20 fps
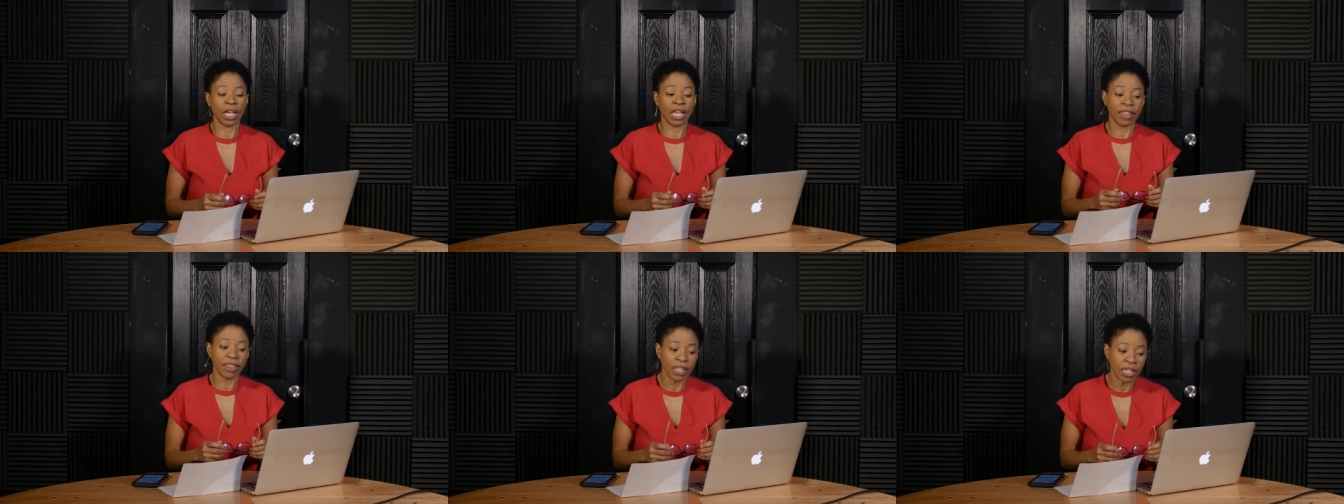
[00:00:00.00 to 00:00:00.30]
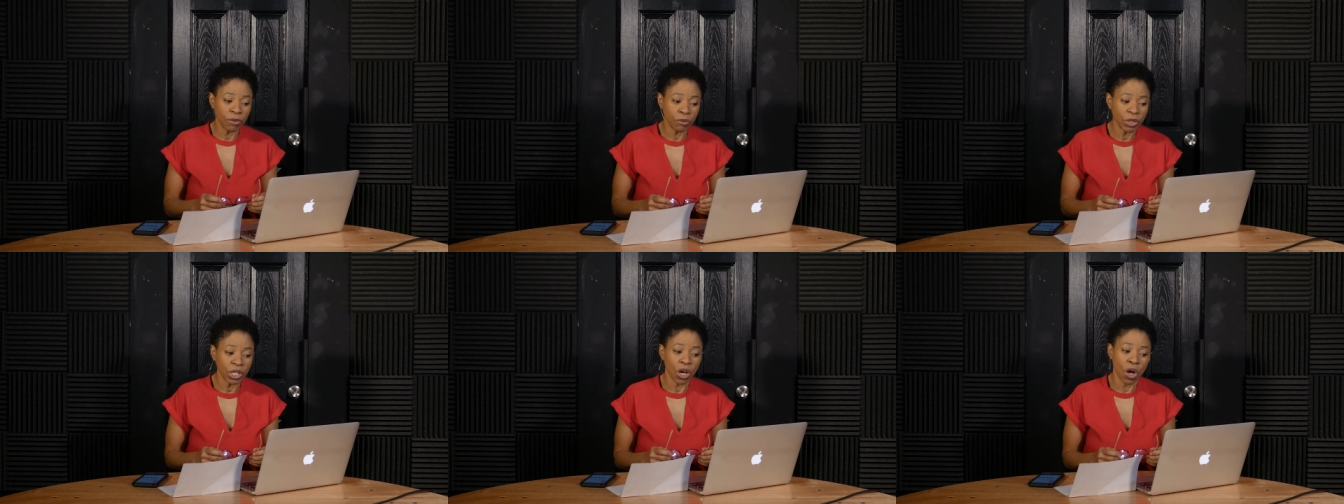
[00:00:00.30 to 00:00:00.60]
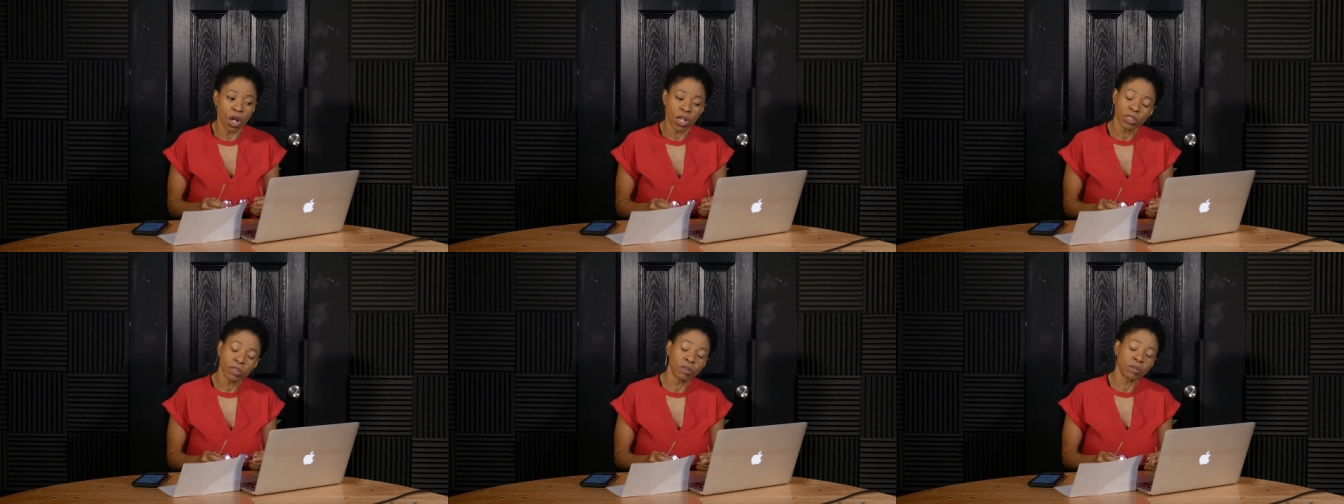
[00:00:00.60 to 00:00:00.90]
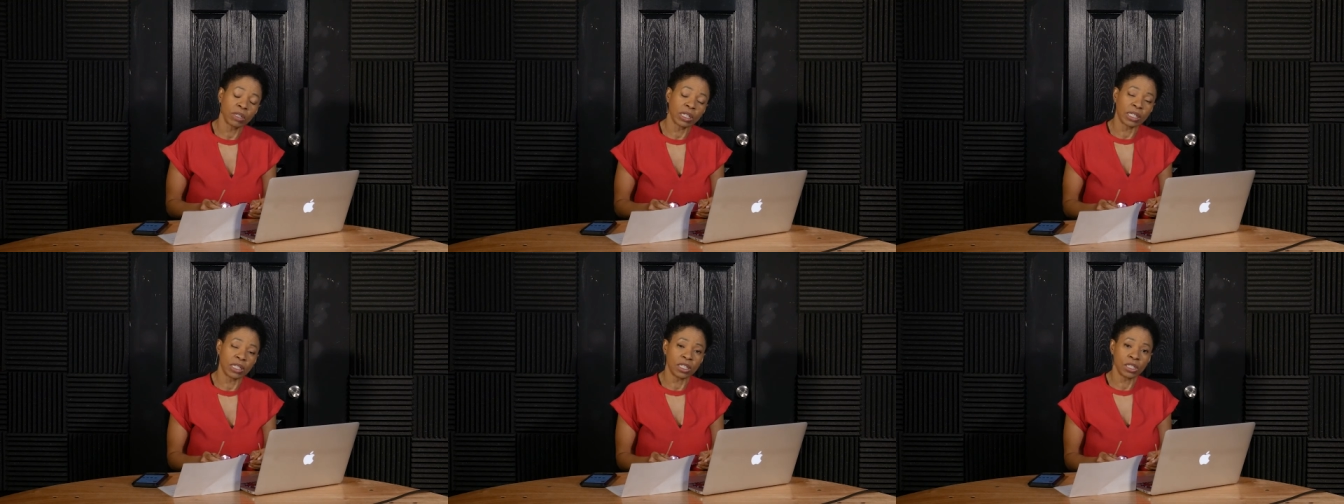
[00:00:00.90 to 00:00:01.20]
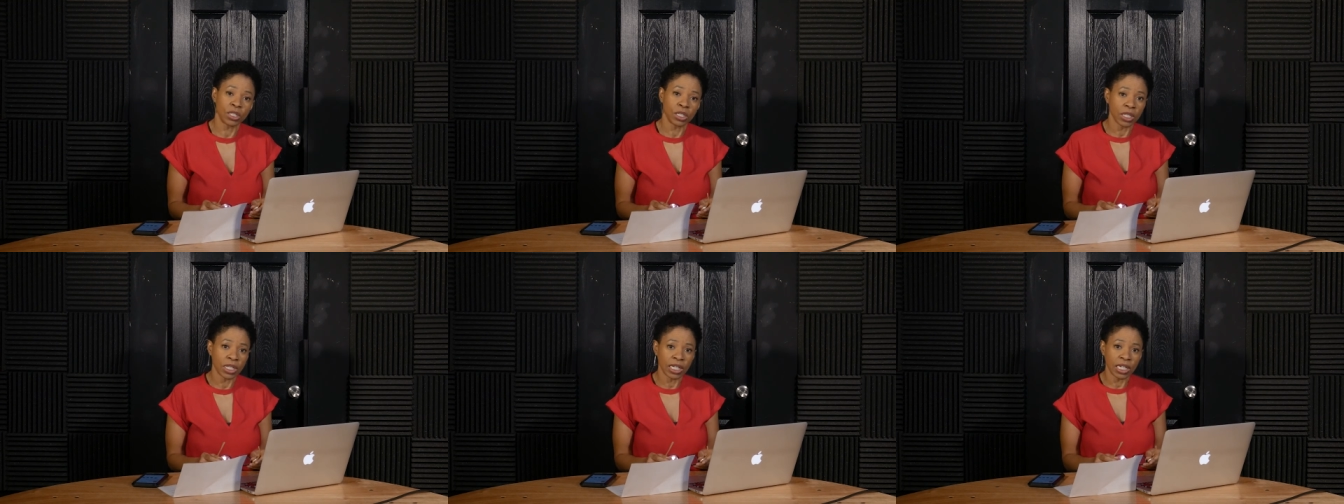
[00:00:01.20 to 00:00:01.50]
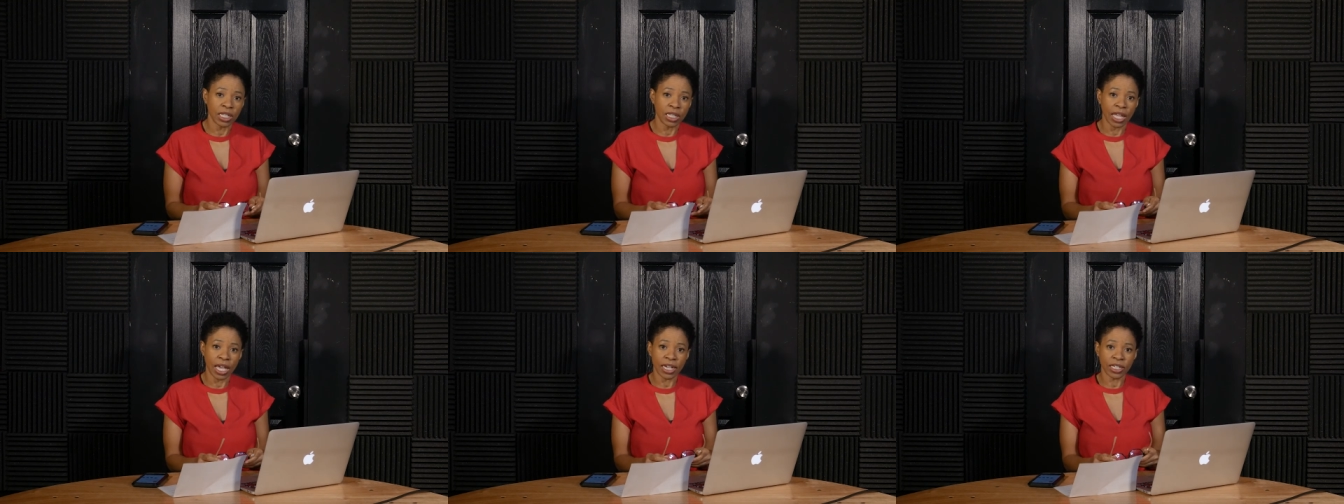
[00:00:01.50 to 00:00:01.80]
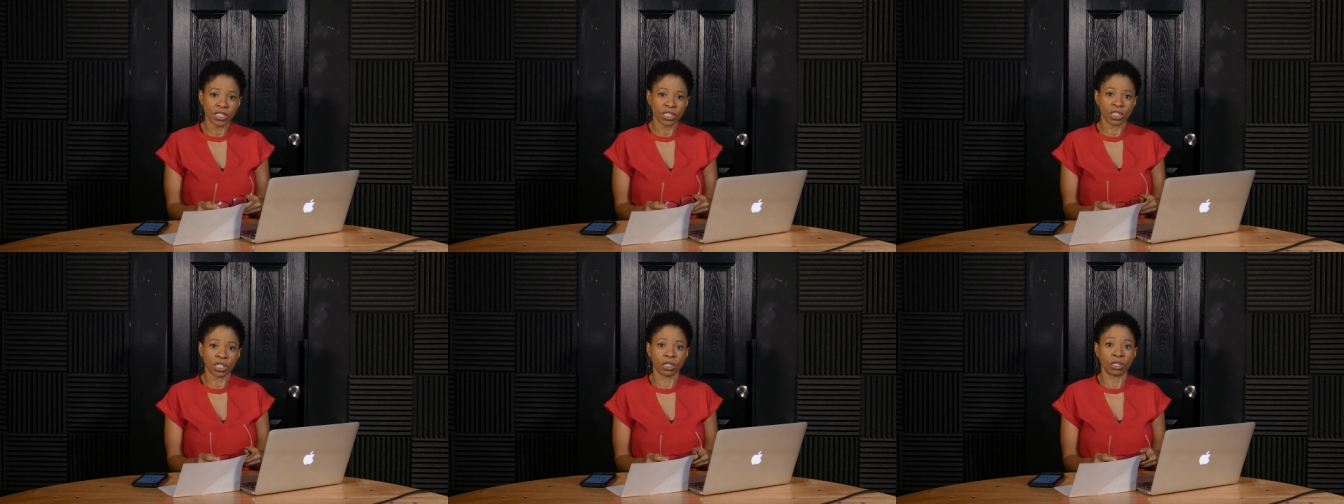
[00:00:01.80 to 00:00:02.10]
And then we also get into the
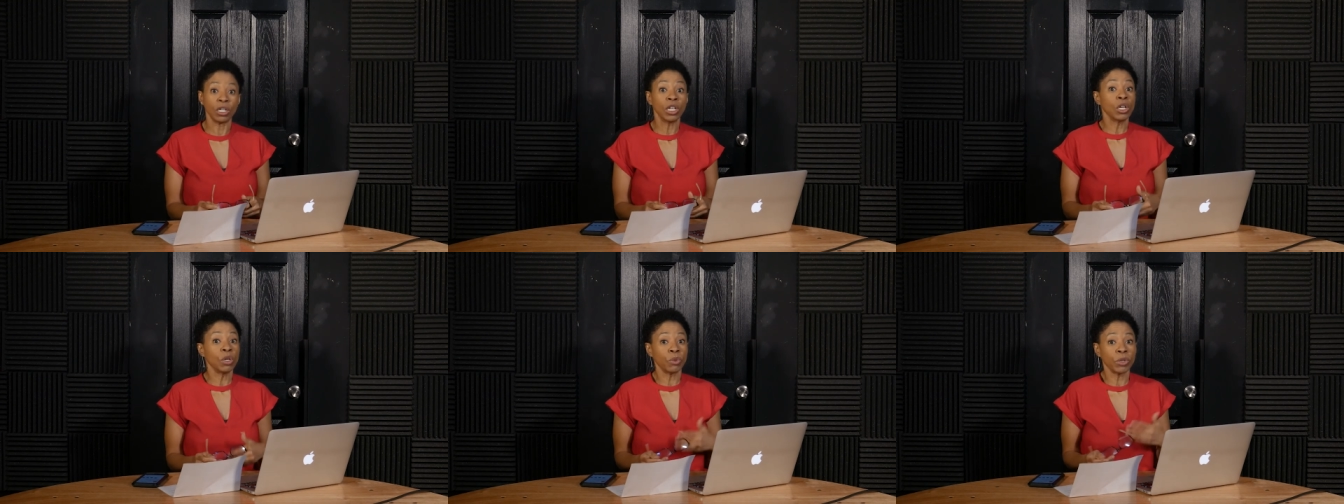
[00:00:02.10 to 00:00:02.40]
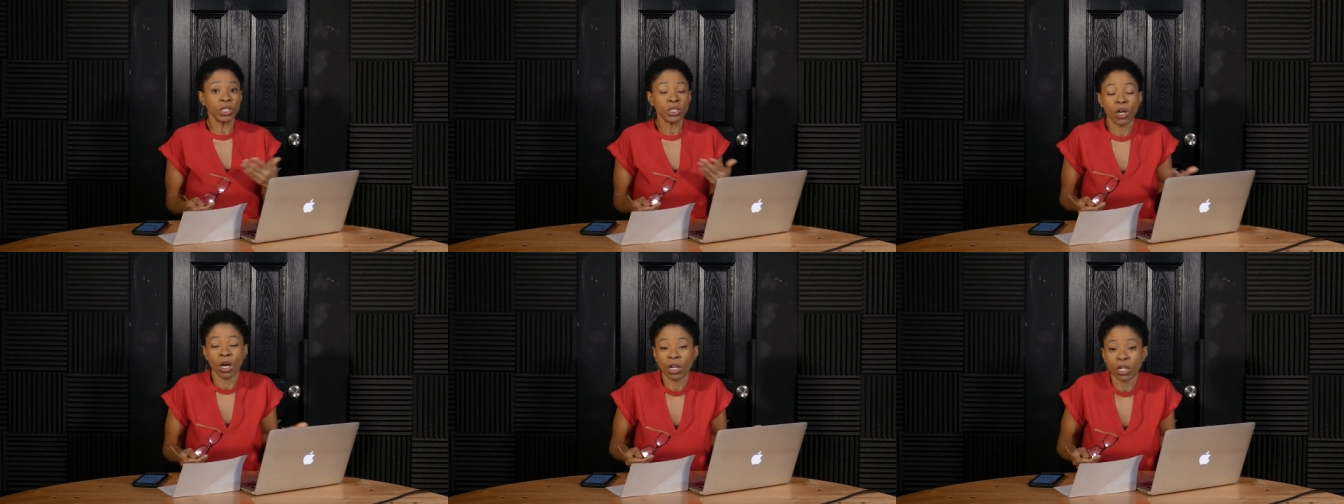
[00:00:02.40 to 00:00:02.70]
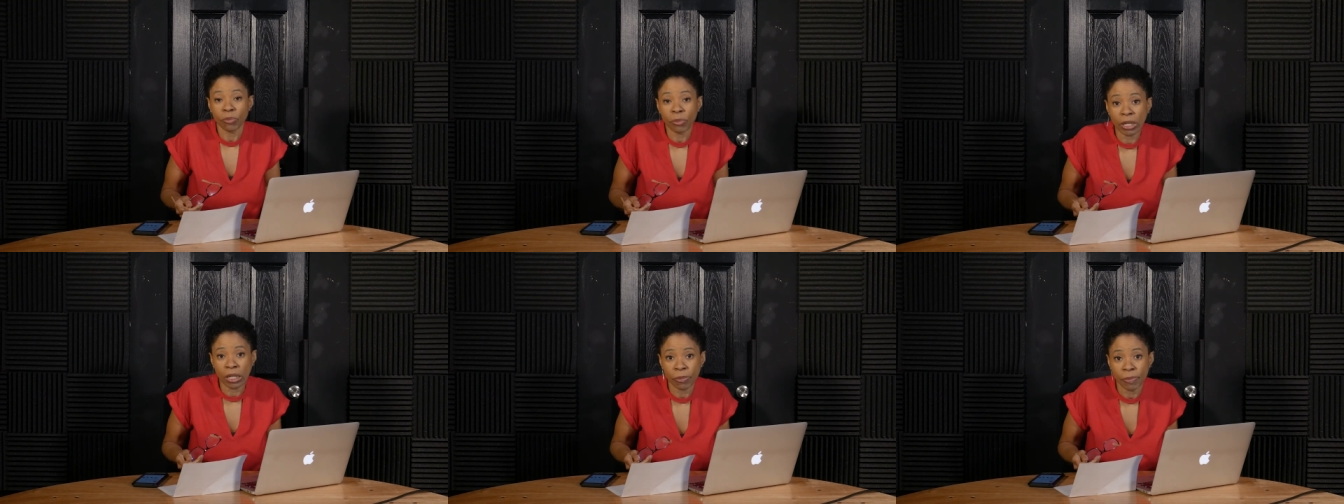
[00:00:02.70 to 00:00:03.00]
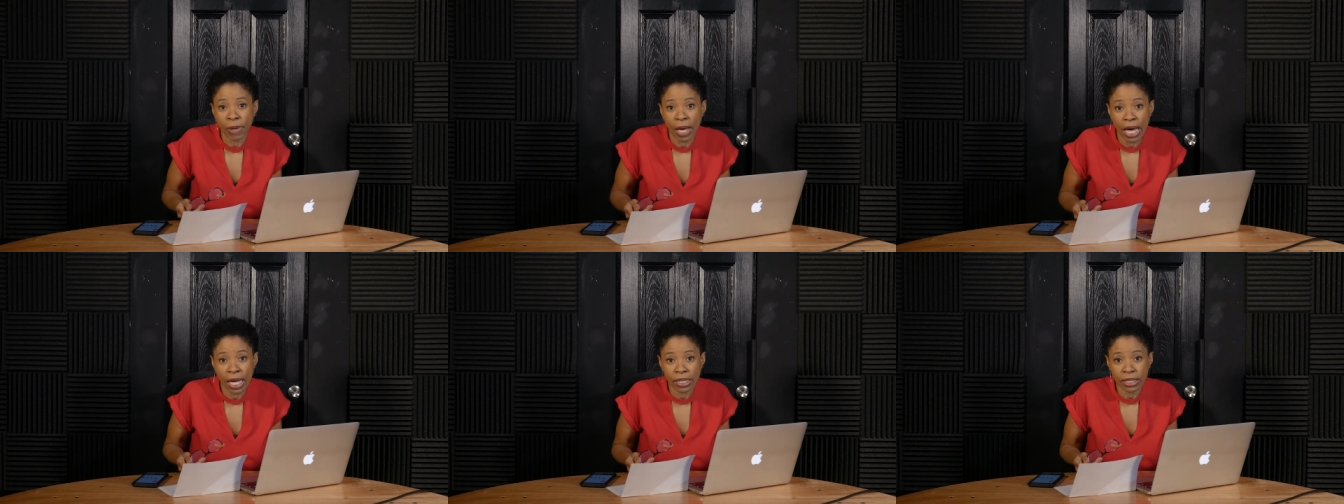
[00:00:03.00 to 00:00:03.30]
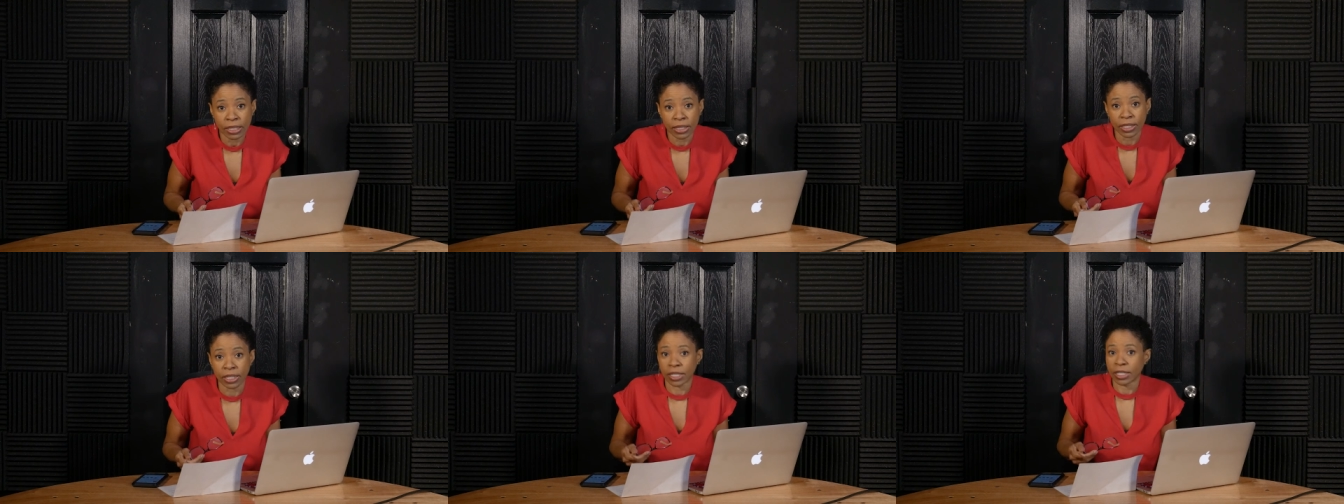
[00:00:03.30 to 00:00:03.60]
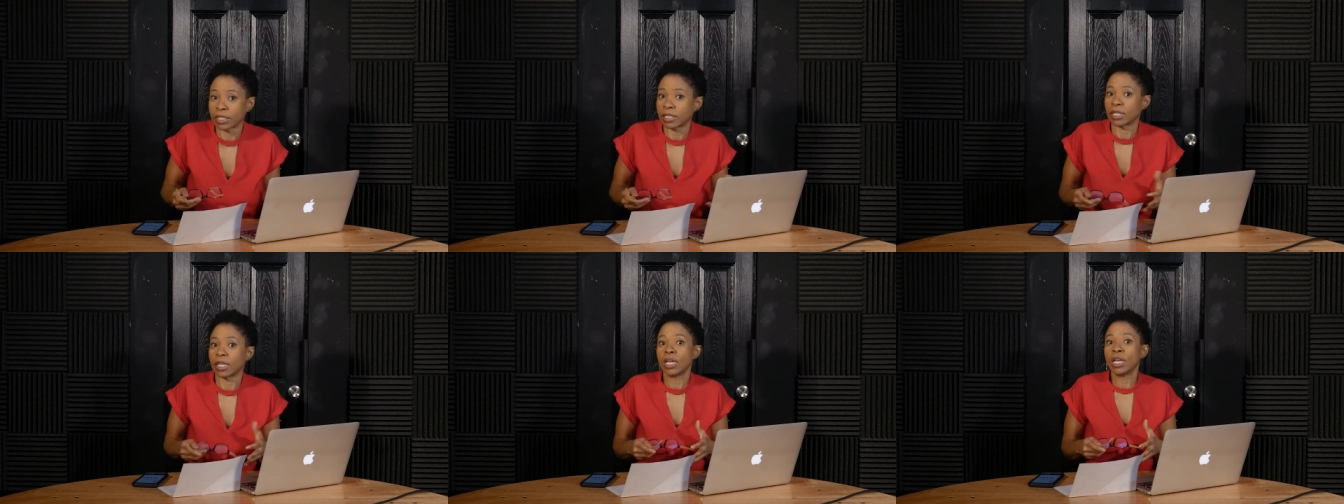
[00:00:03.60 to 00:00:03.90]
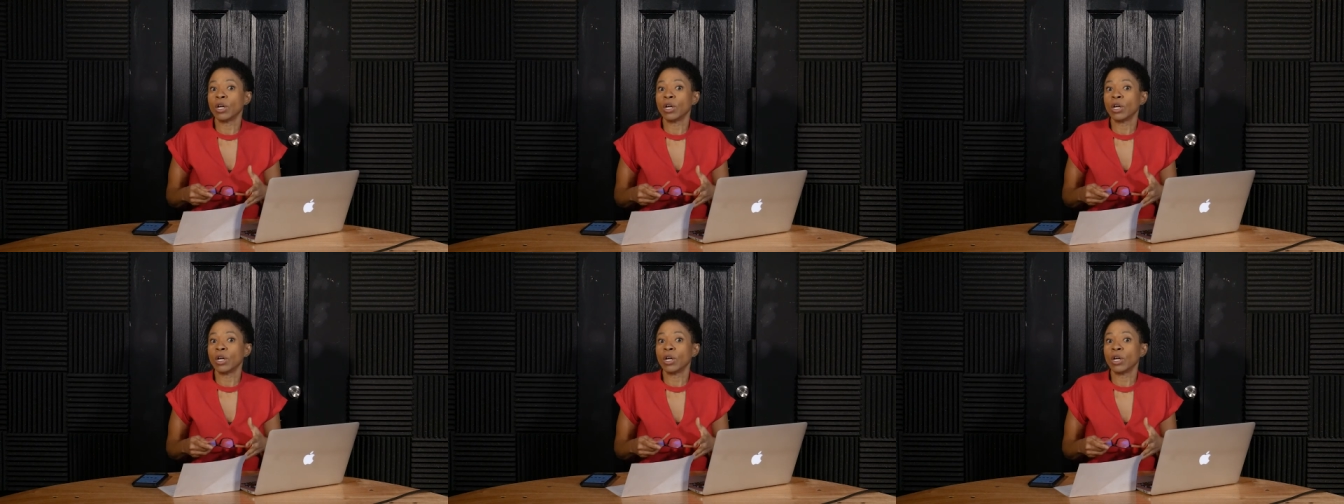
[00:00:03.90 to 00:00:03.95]
election. We talk about politics.